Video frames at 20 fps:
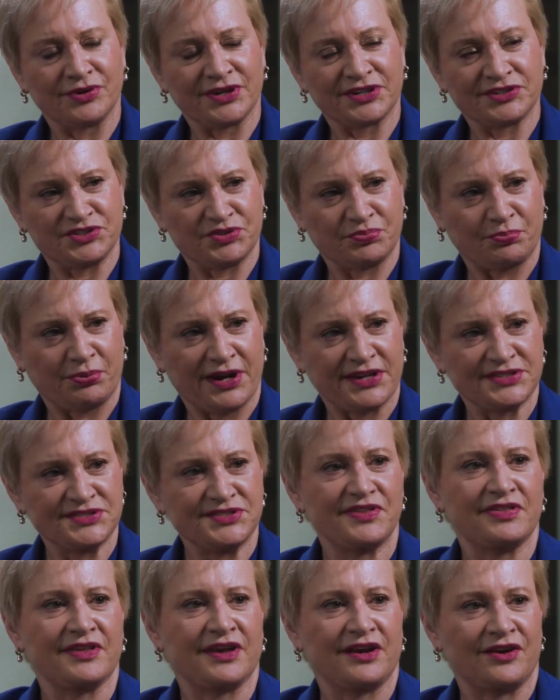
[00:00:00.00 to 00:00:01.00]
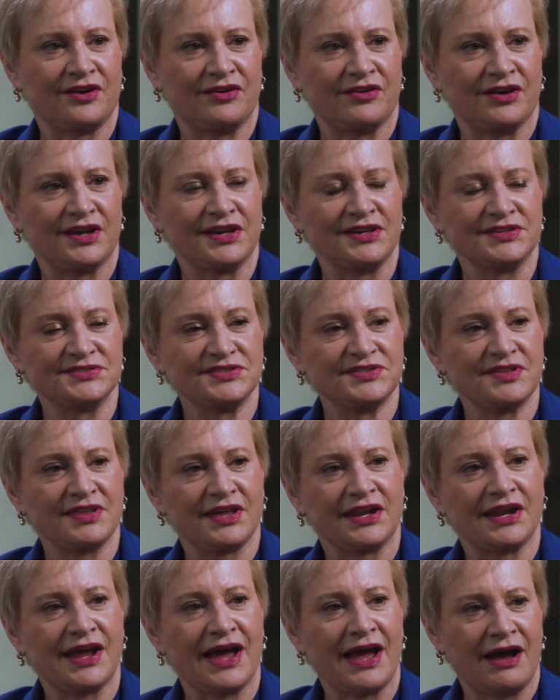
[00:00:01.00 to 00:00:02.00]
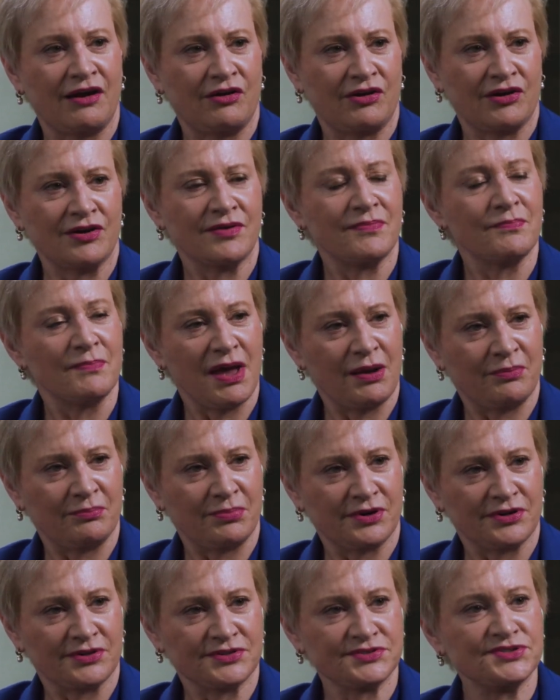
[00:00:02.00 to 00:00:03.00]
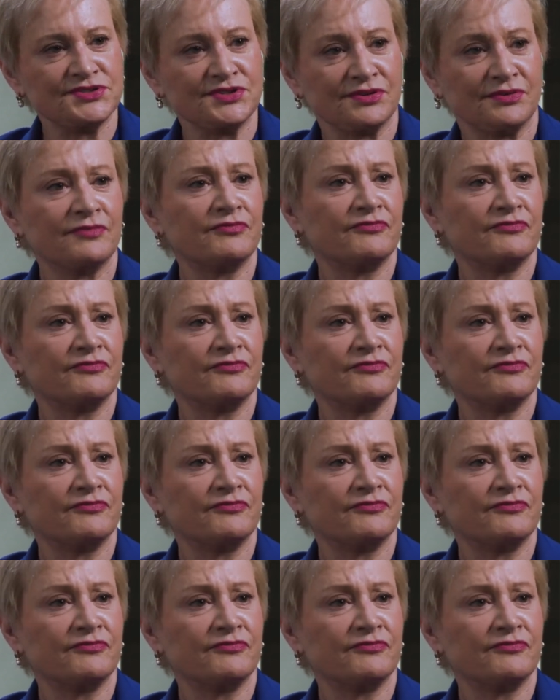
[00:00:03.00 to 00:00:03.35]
express there is that our members,